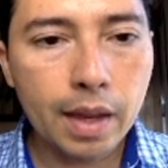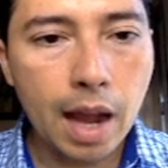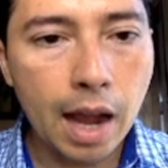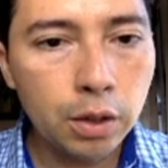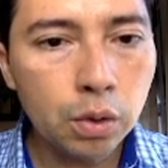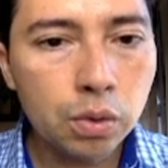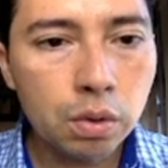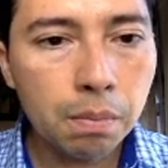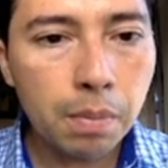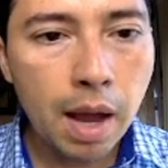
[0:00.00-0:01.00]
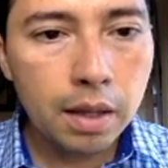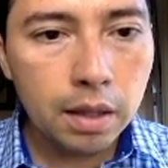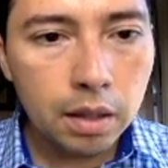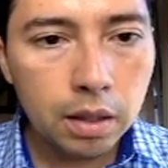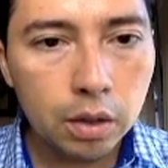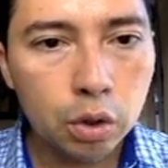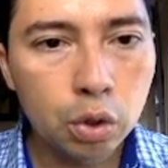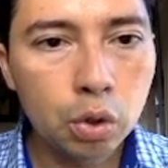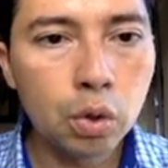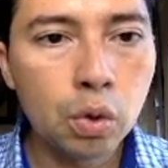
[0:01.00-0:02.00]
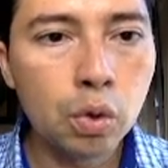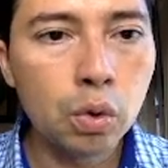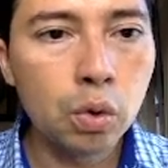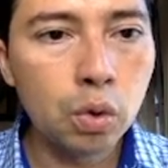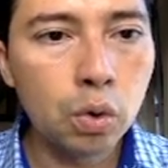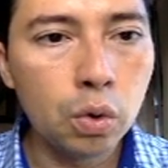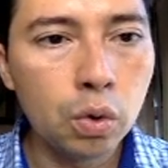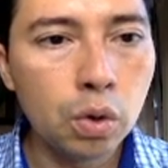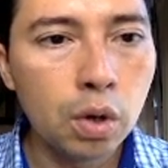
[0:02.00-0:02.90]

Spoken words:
I used TubeBuddy to